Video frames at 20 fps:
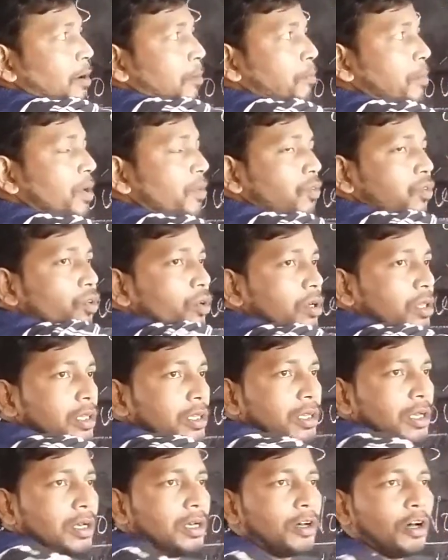before
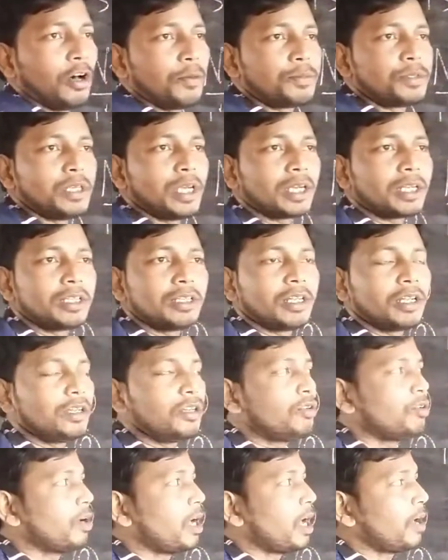the object, then
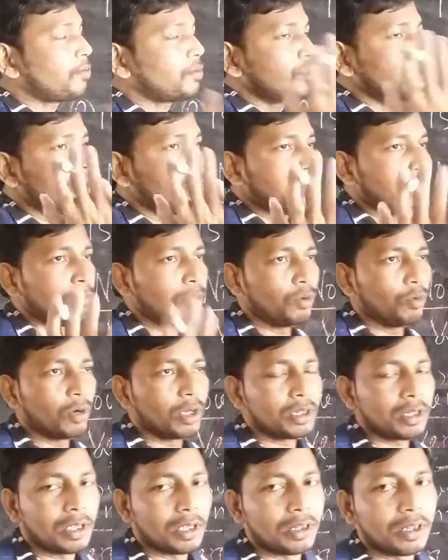you have to remember
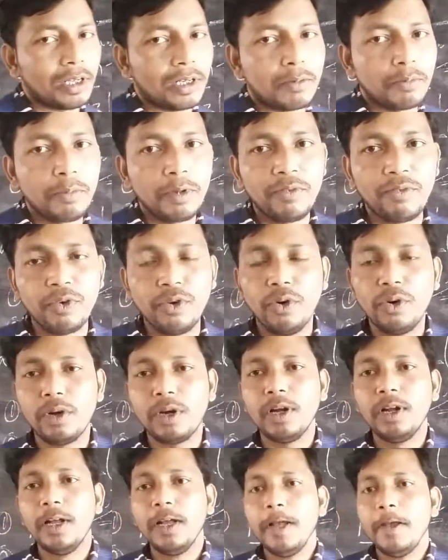one thing, that
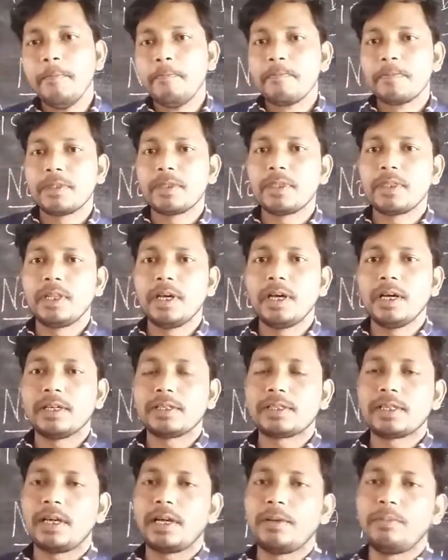before the
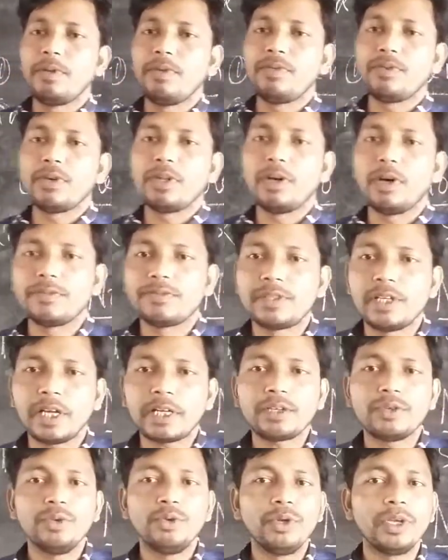
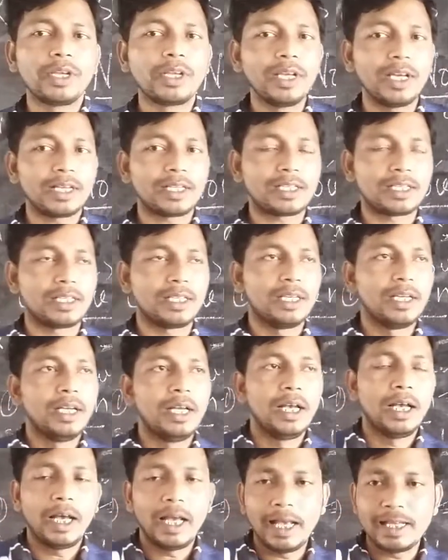object we get
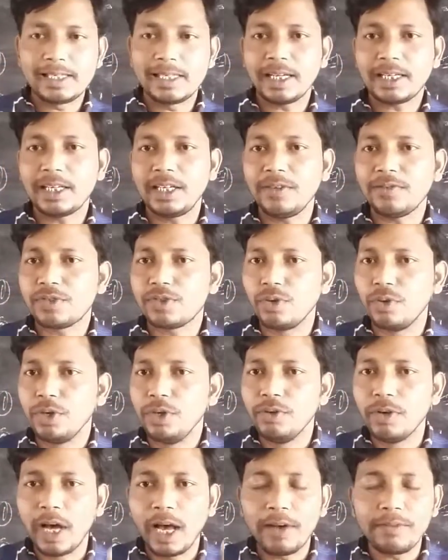adjective. So
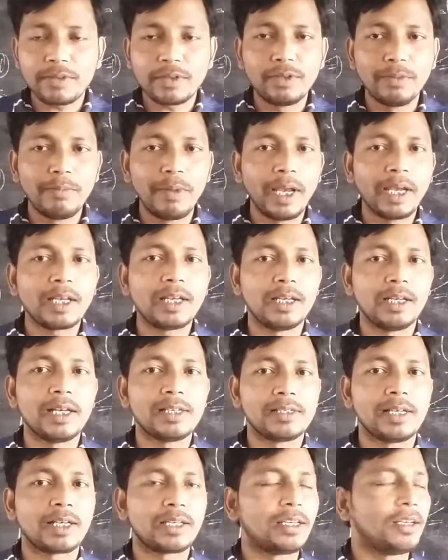you have to make it
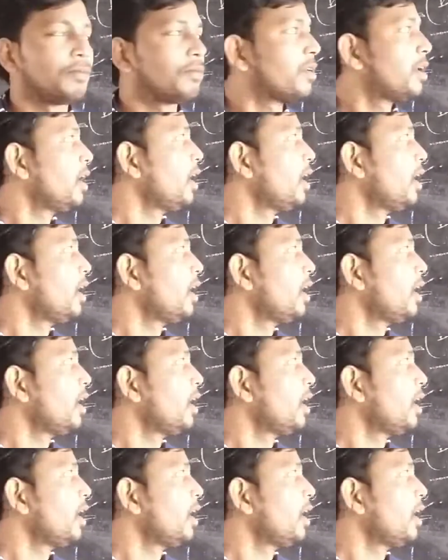adjective.